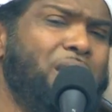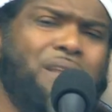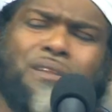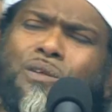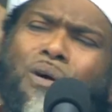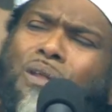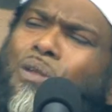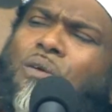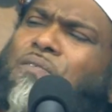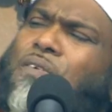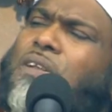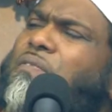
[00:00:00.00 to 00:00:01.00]
Don't look
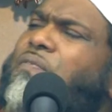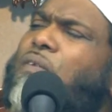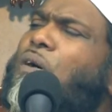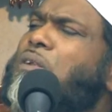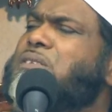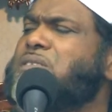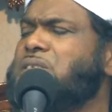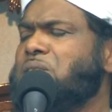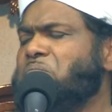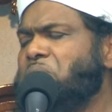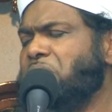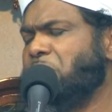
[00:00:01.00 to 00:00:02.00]
for the faults in
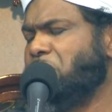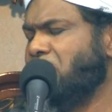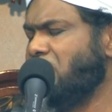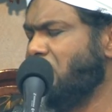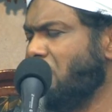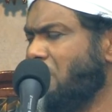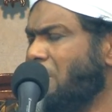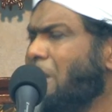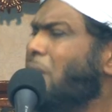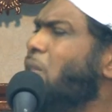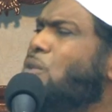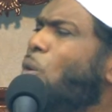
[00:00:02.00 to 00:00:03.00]
people.
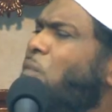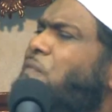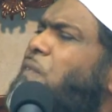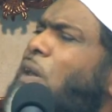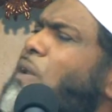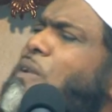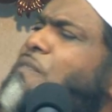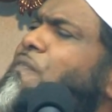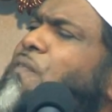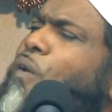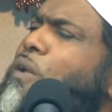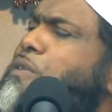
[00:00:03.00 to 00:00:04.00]
Don't follow the
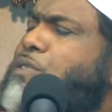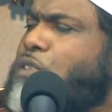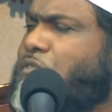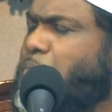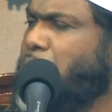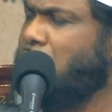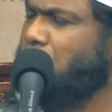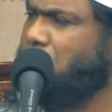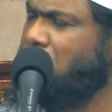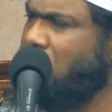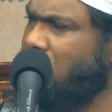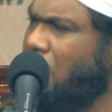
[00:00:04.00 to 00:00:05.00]
faults of
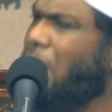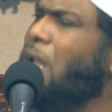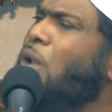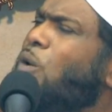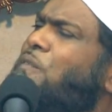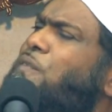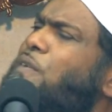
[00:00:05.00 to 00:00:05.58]
people. Look for